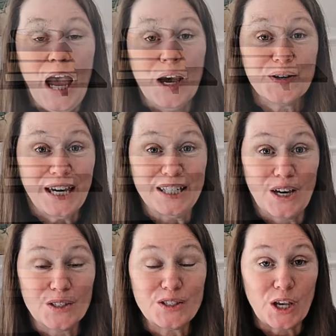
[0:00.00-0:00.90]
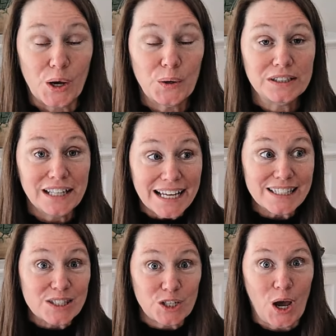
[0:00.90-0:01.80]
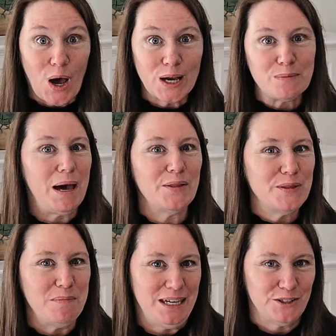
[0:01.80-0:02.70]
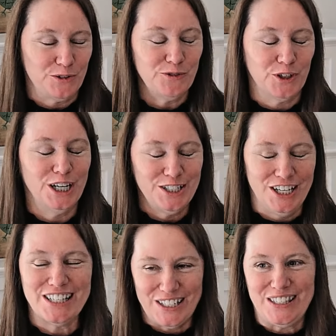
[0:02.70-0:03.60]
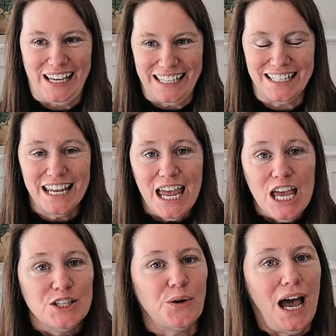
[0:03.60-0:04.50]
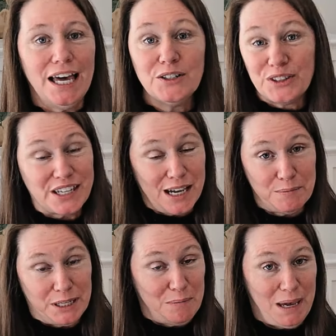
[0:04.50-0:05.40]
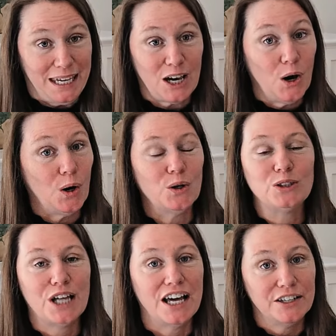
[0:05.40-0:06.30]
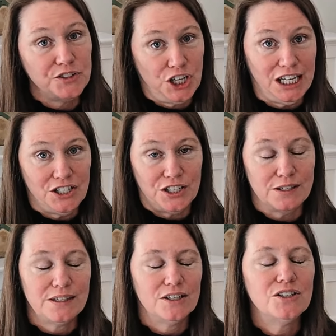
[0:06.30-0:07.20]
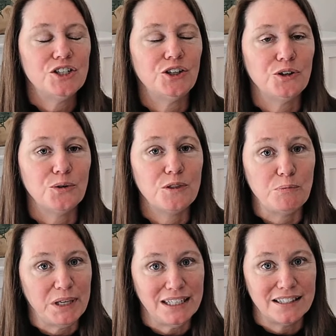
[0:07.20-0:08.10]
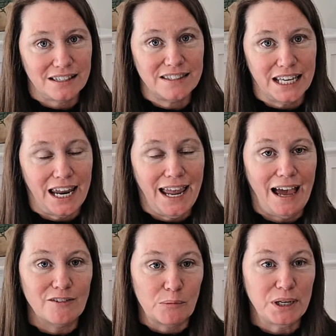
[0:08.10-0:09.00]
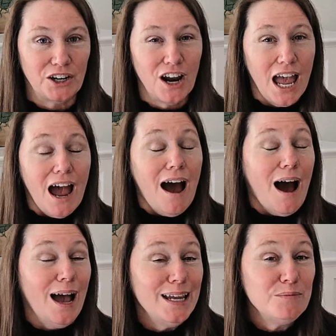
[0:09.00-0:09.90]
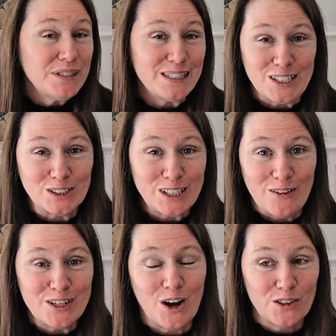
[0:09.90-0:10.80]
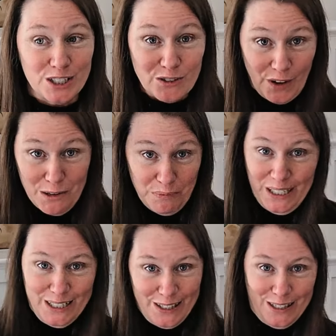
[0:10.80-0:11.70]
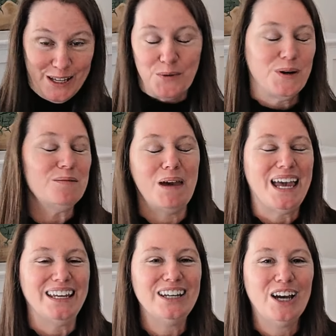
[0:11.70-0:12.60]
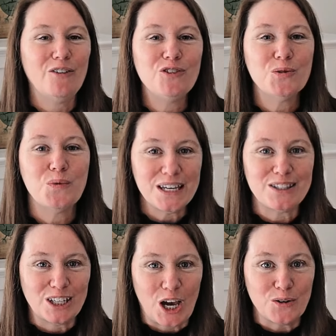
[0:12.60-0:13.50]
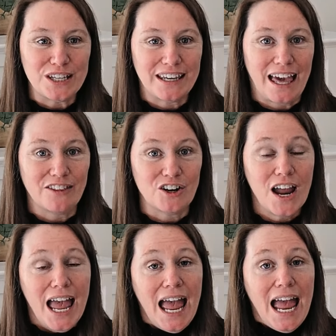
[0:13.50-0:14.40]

Okay, y'all, so let's talk about the mantle for just a second. So I don't think I'm gonna make a whole lot of changes to the pieces that I have up here. I am still loving all these fun pieces that we made a few weeks ago together,